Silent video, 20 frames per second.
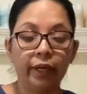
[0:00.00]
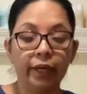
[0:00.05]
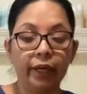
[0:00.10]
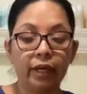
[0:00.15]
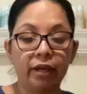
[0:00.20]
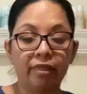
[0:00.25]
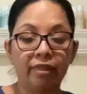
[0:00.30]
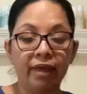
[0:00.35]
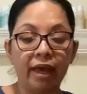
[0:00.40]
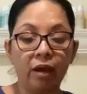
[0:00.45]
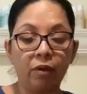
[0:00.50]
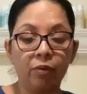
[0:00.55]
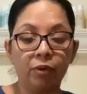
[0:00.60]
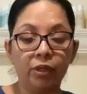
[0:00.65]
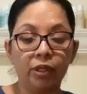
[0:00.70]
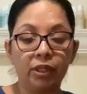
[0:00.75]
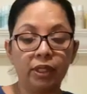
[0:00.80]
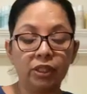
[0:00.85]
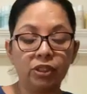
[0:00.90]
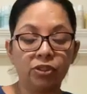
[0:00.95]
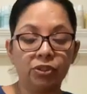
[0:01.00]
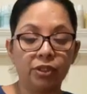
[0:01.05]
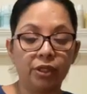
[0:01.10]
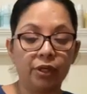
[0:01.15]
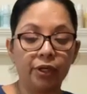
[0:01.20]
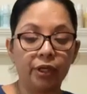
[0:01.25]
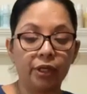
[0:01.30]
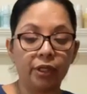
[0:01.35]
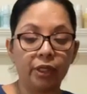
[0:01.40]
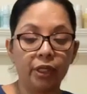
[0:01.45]
add that one, and that
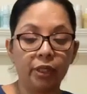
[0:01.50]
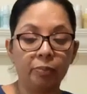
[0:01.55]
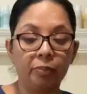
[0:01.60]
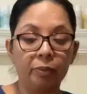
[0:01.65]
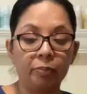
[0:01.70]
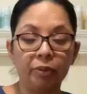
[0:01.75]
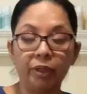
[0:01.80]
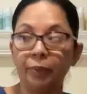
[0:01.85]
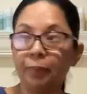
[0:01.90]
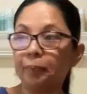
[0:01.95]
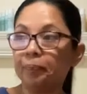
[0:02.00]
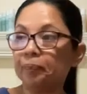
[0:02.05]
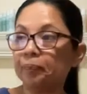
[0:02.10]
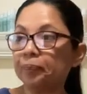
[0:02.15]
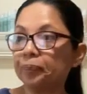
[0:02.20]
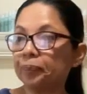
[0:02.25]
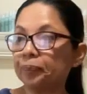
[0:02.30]
should darken it up a bit.